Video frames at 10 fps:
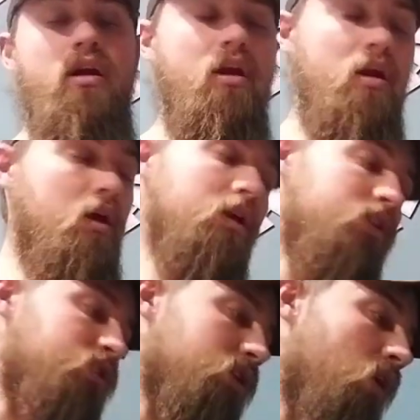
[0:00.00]
are.
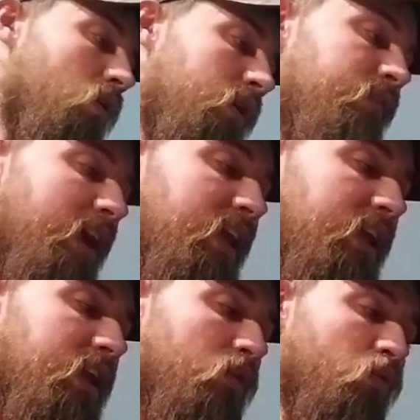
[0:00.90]
So if
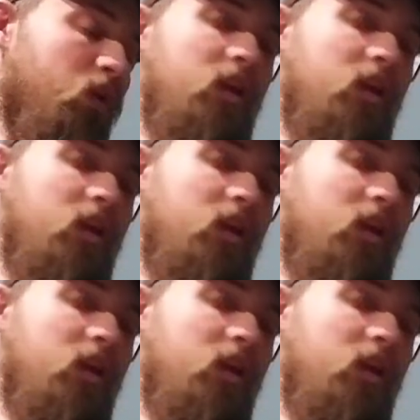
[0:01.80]
I can get a